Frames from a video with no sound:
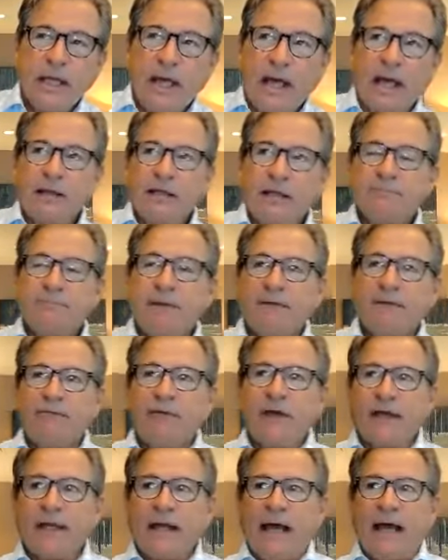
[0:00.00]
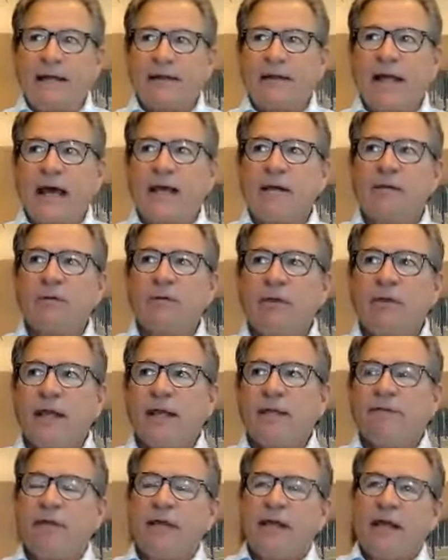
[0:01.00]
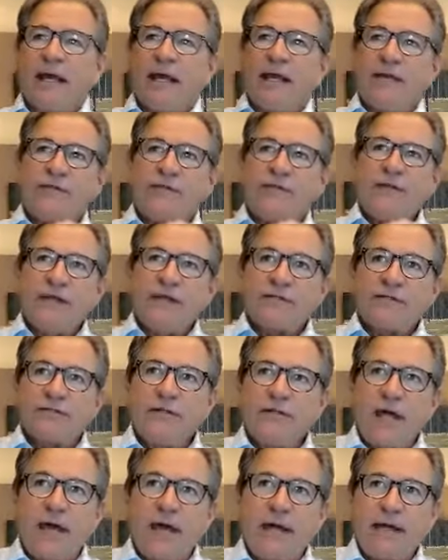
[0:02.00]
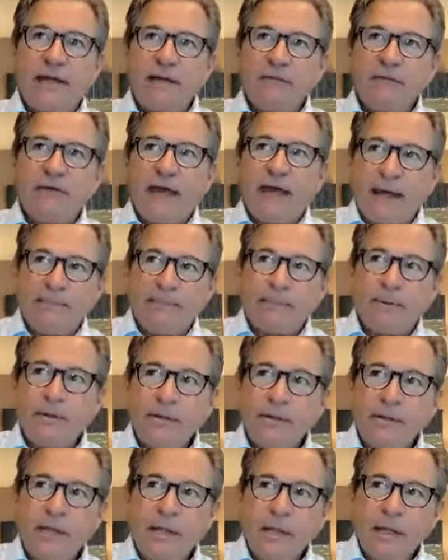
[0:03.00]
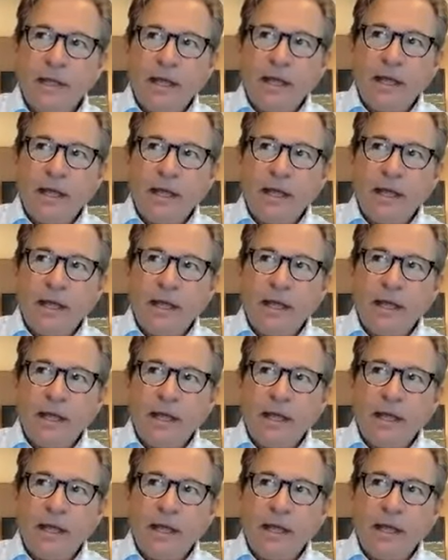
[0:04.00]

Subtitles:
As a matter of fact, I don't, if had this not have happened,